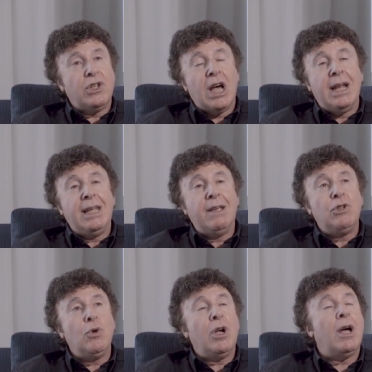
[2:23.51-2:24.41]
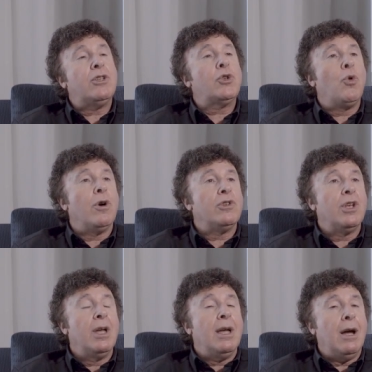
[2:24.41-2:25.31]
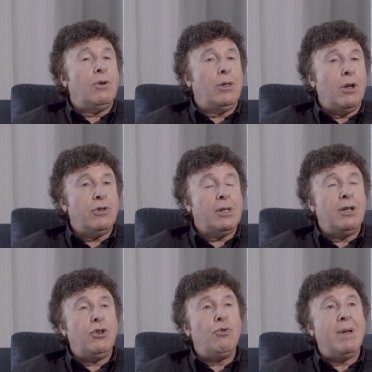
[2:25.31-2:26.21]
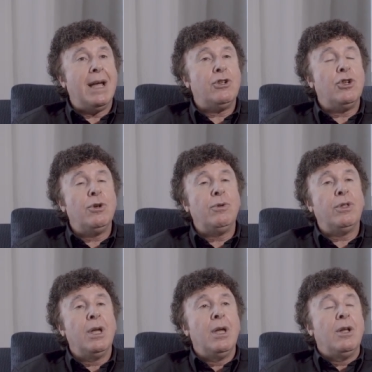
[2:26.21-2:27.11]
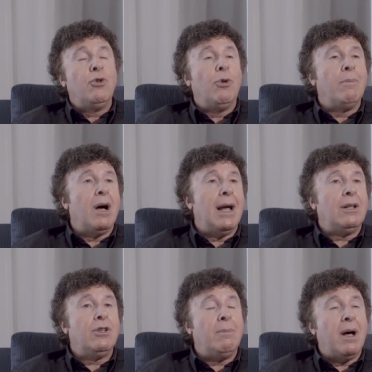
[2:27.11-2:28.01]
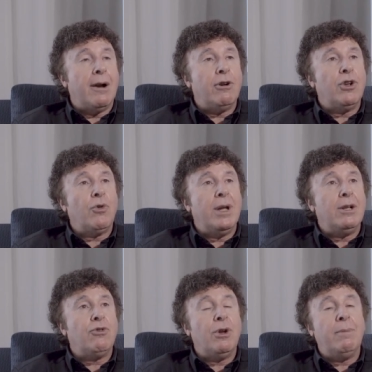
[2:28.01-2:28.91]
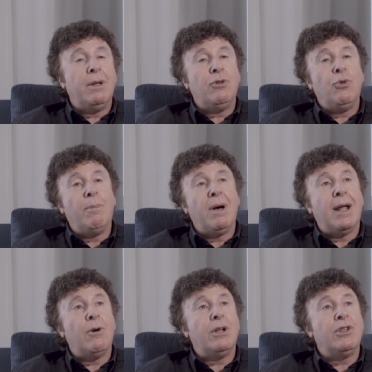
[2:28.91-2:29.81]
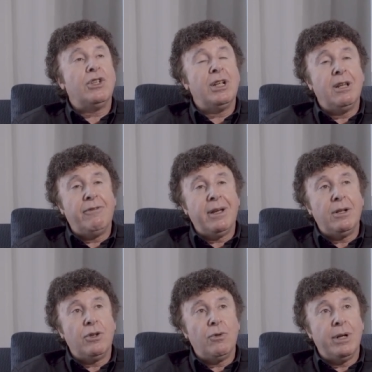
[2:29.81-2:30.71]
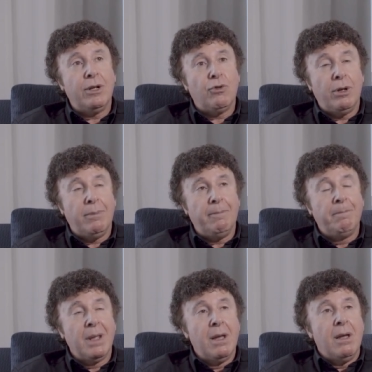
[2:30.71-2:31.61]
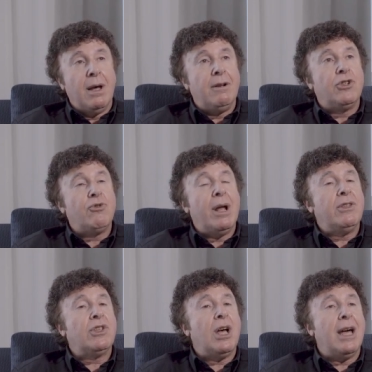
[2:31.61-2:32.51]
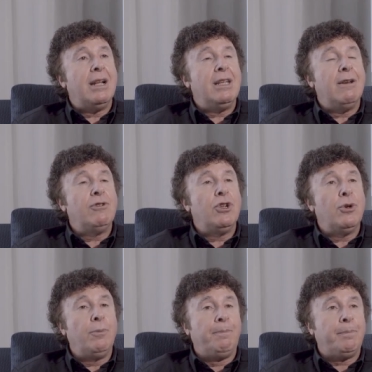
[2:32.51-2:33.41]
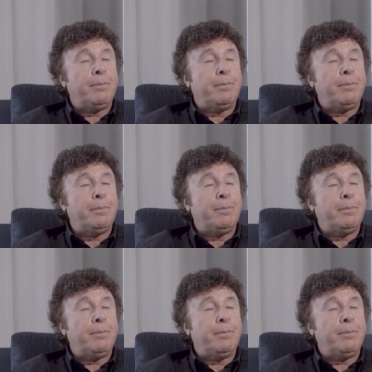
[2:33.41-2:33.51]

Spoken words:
side, it gives you cut scores. How closely do you match youth to a mild to moderate degree in treatment, to a moderate to significant degree in treatment? On the strength side, it gives you